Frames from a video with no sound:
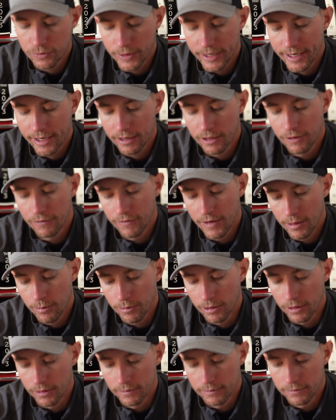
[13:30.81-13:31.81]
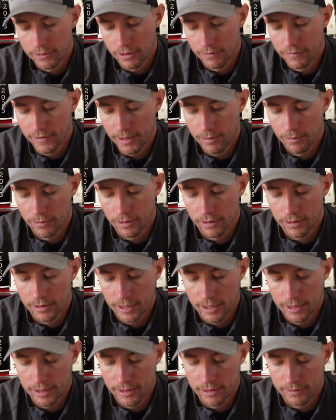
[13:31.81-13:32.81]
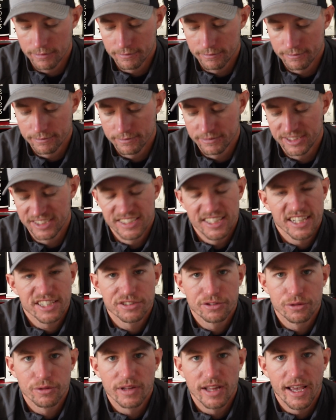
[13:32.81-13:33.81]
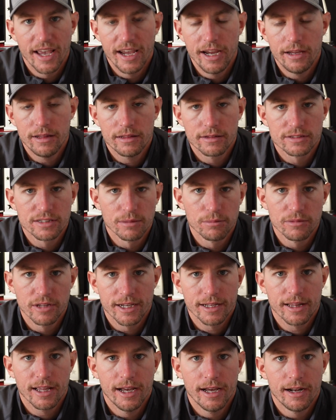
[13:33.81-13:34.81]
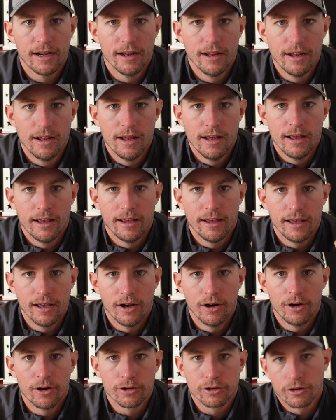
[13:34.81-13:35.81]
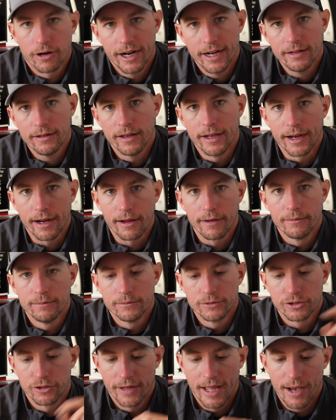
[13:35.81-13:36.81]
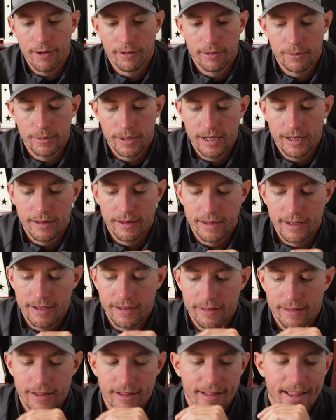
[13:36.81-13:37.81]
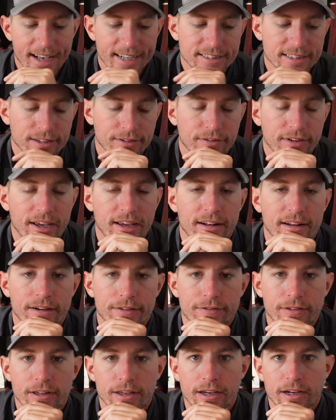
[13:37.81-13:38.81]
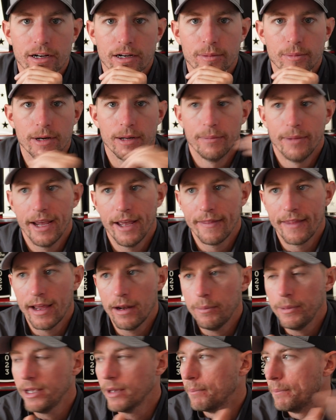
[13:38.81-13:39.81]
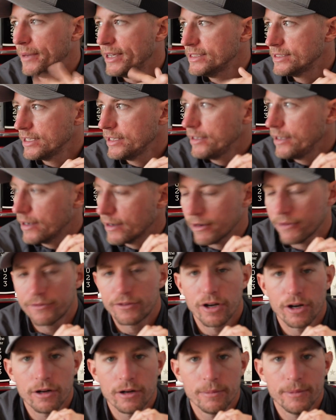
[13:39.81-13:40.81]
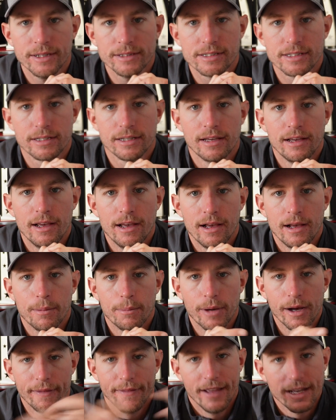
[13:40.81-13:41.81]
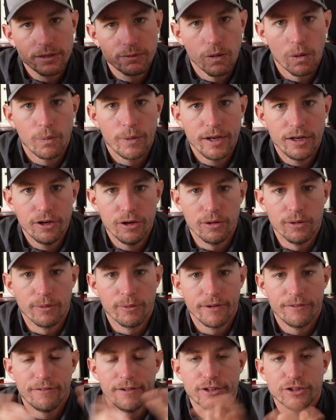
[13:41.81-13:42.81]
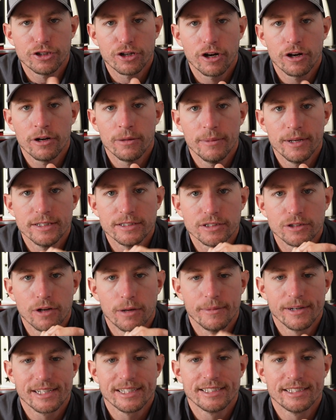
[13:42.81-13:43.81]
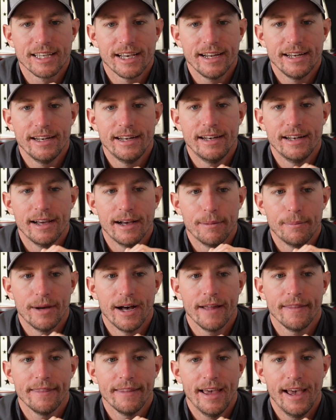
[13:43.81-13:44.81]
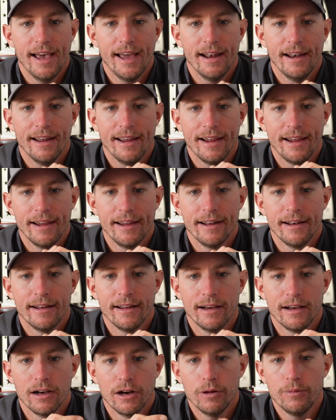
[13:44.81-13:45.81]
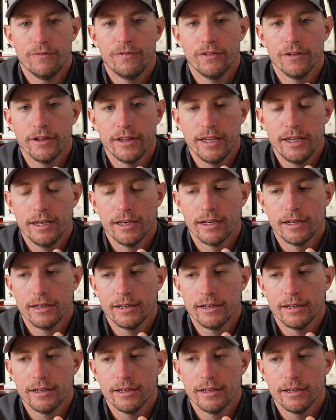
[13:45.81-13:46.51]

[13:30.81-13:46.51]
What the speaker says: week in November. November 6th through the 8th, something like that, on Grand Lake. So that would be the last event of the year. But man, that'd be a busy year of tournaments. But that's what we do. We fish tournaments, so I'm excited about that. And hopefully